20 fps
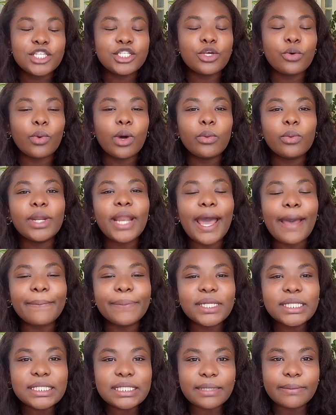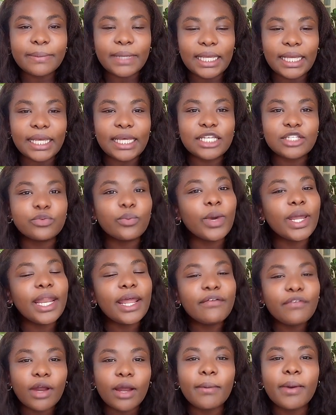So what would happen to me is
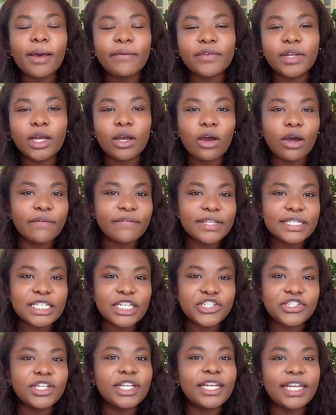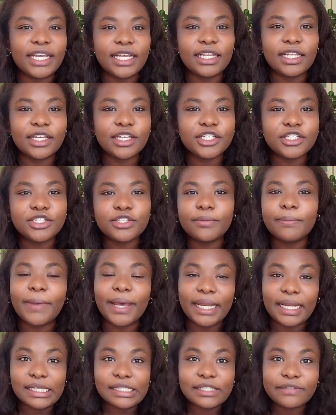whenever I'm having a conversation in English, my
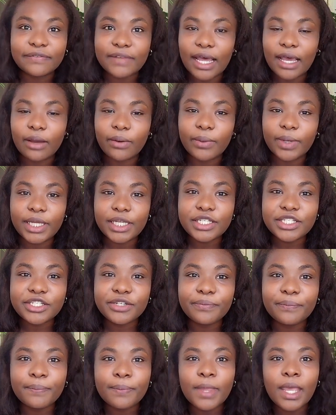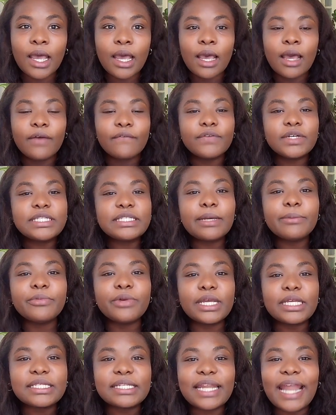native language, for some
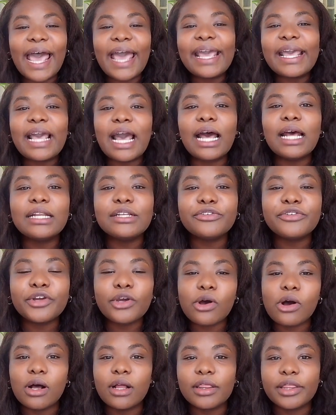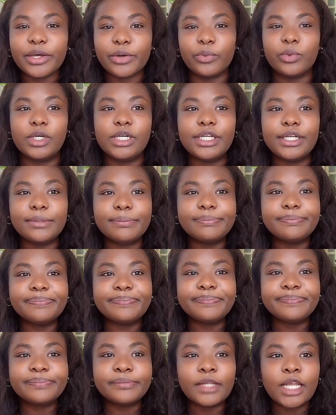reason I can't recall the word.
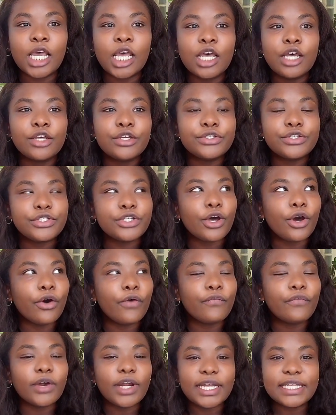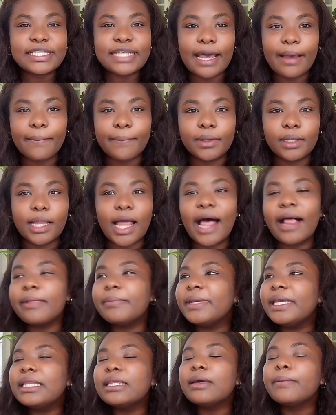So for example, I'll
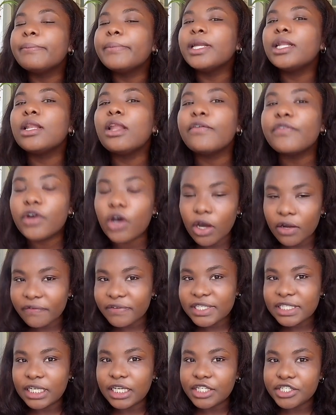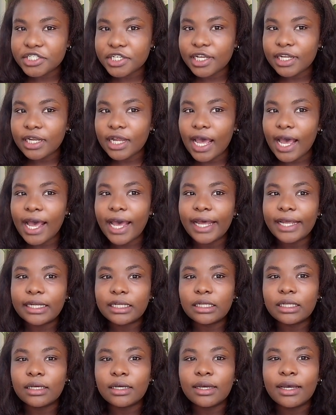be in the middle of a conversation
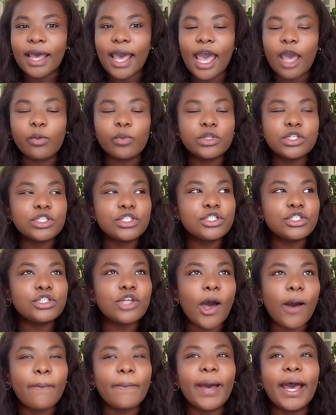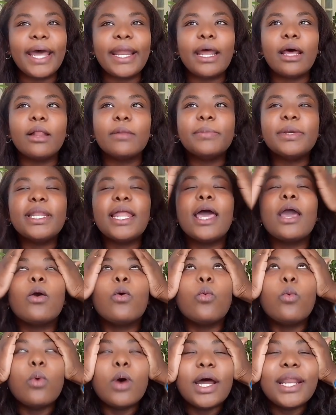and I would stop and I'll be like,
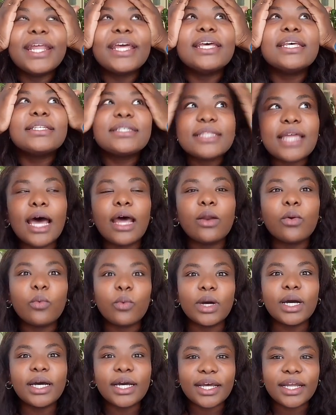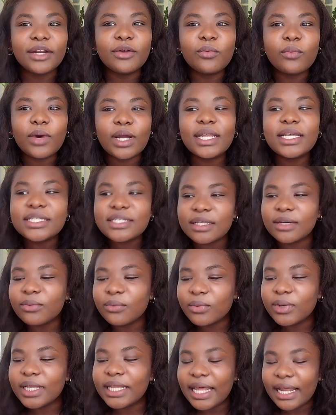what is that word? What is the
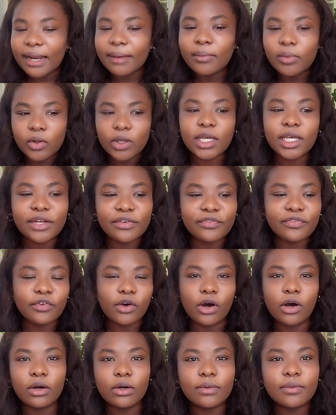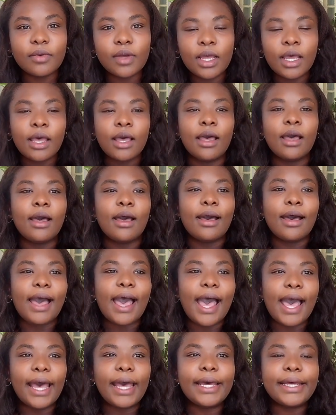word that I'm looking for?
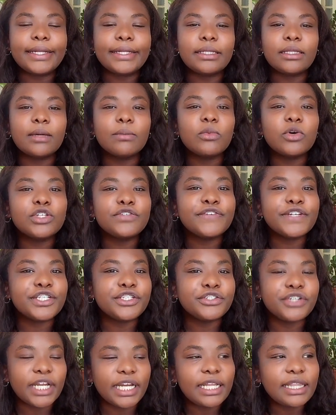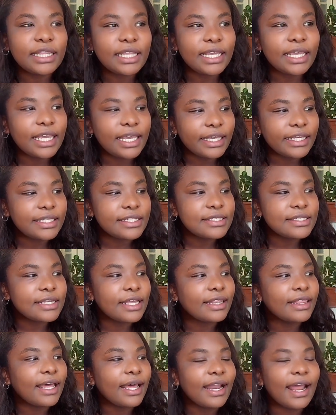And the most frustrating thing is
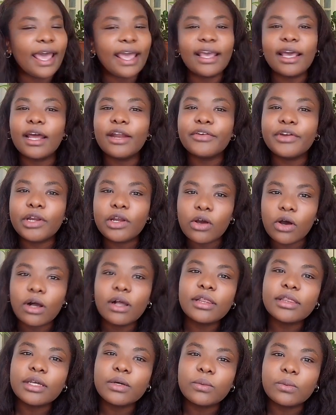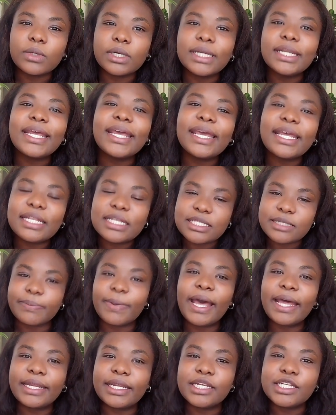that I can recall the word in
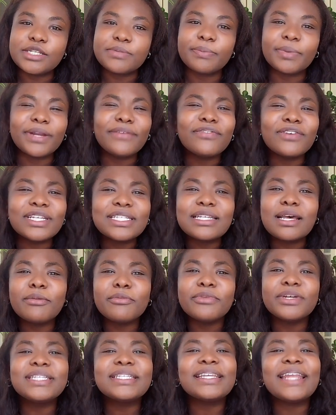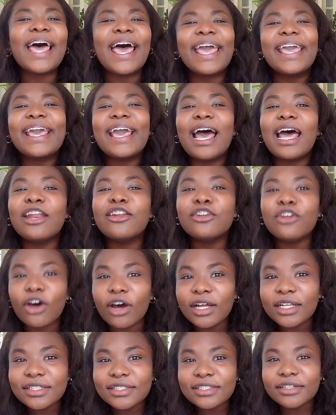Spanish, but for some reason I
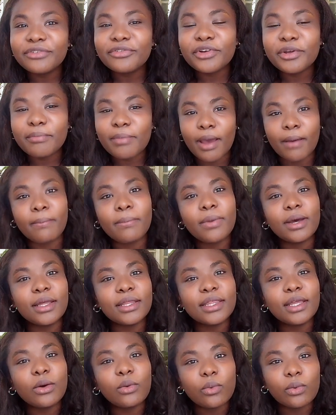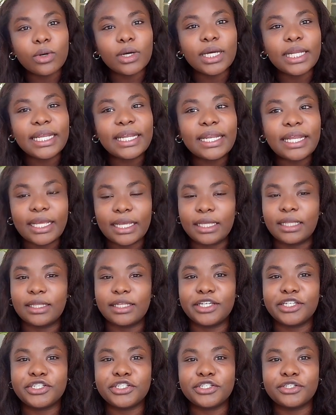cannot remember the word in
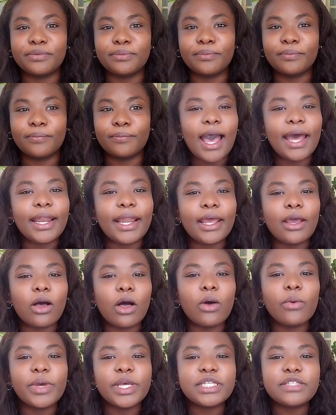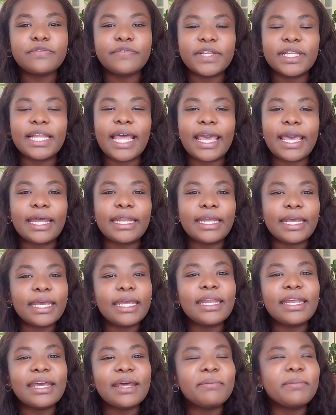English. And I always feel like an
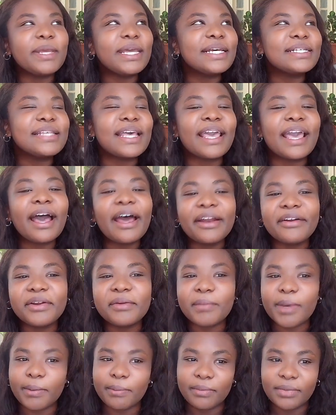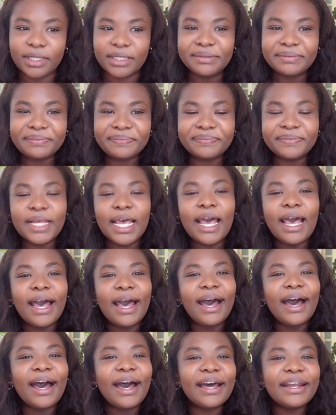idiot because I can't remember.
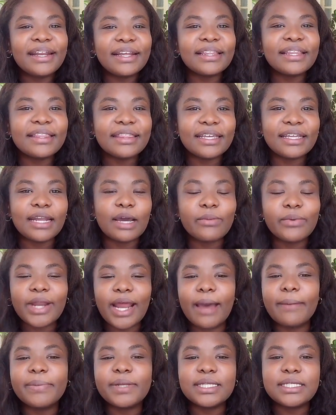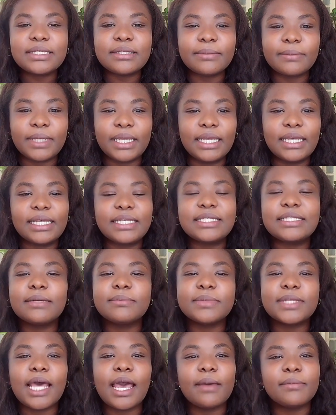Another thing that would happen to me is
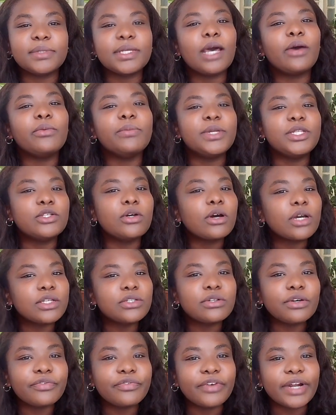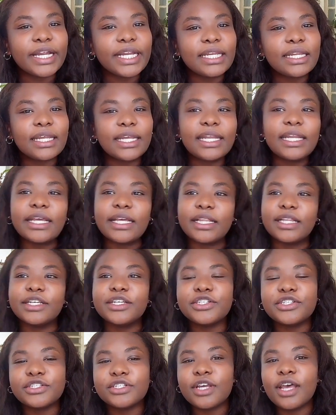sometimes I'll be talking to a friend in
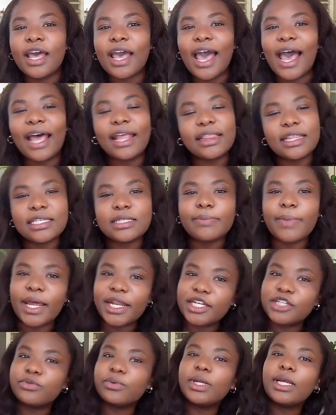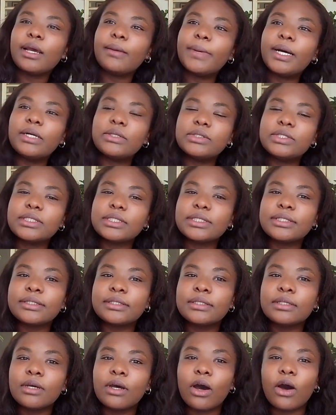English and the Spanish would come out,
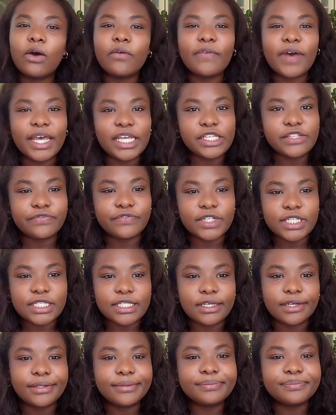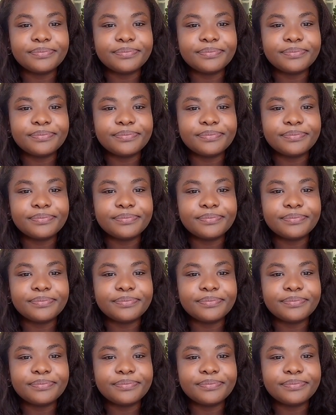or vice versa,